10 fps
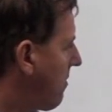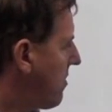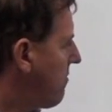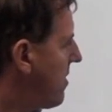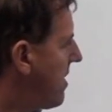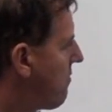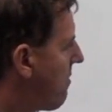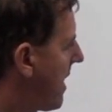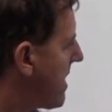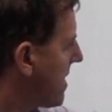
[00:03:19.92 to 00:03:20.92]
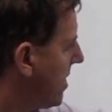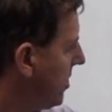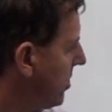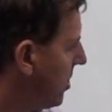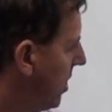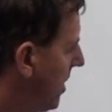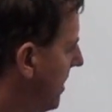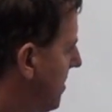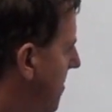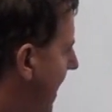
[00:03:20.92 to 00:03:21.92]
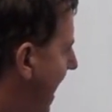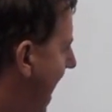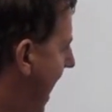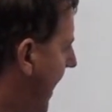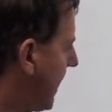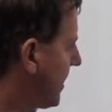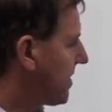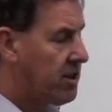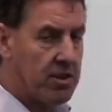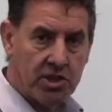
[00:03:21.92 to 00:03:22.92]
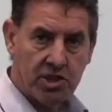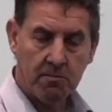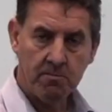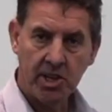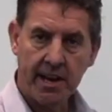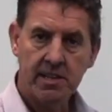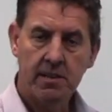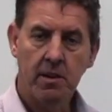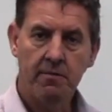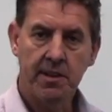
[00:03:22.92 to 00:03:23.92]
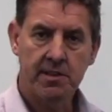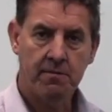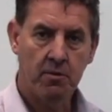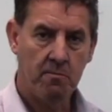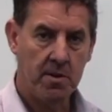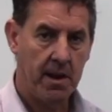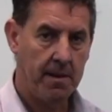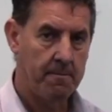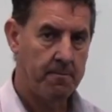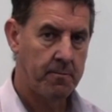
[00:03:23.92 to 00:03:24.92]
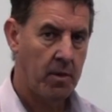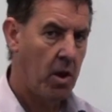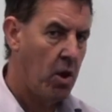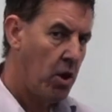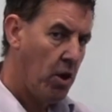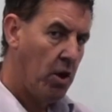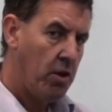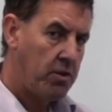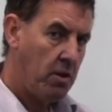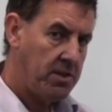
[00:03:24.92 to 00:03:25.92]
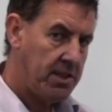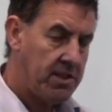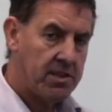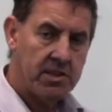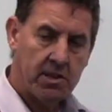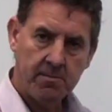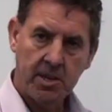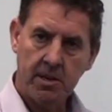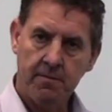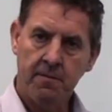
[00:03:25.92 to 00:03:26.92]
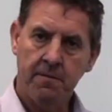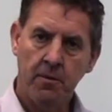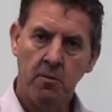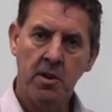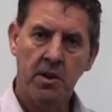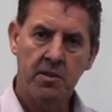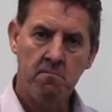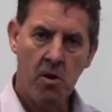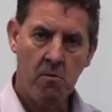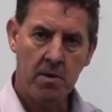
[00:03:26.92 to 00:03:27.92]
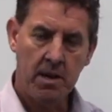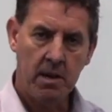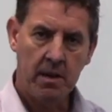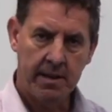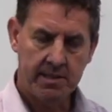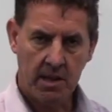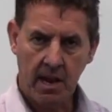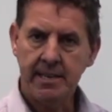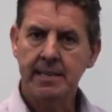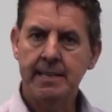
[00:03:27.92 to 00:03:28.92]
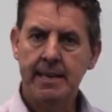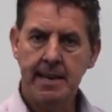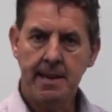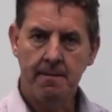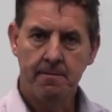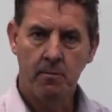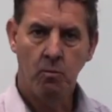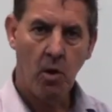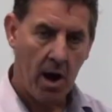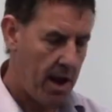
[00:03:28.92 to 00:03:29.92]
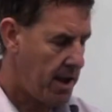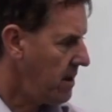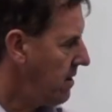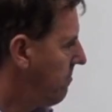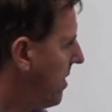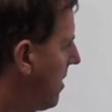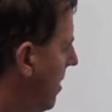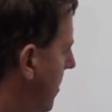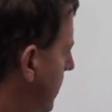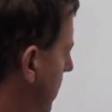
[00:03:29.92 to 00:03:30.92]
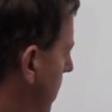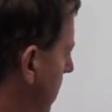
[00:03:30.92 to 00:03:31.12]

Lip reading: going to rearrange to make X the subject of this formula. Notice the subject of the formula at the moment is the letter D. Why? Because